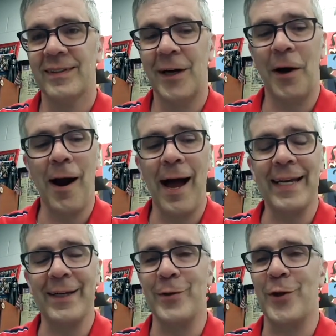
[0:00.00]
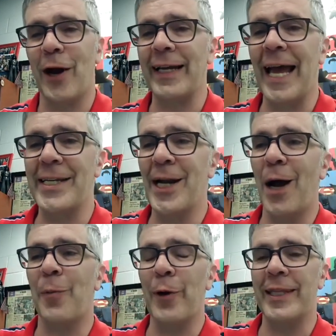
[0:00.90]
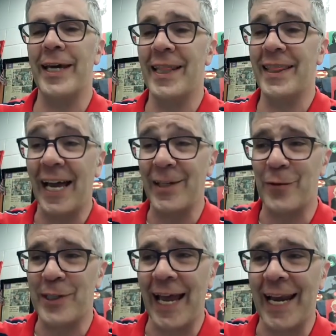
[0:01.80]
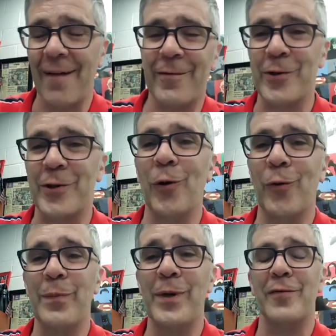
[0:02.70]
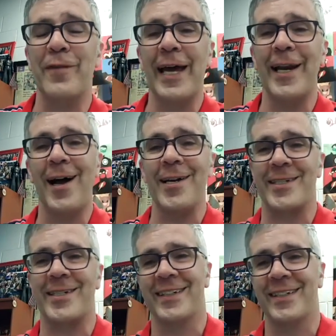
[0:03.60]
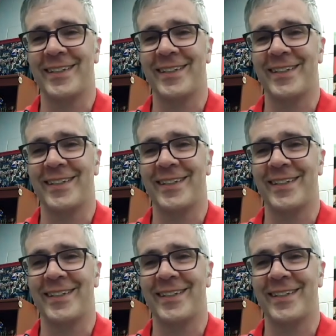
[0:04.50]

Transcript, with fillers: All right. And it was great catching up with you. And thanks for staying after school with Mr. Van Huss.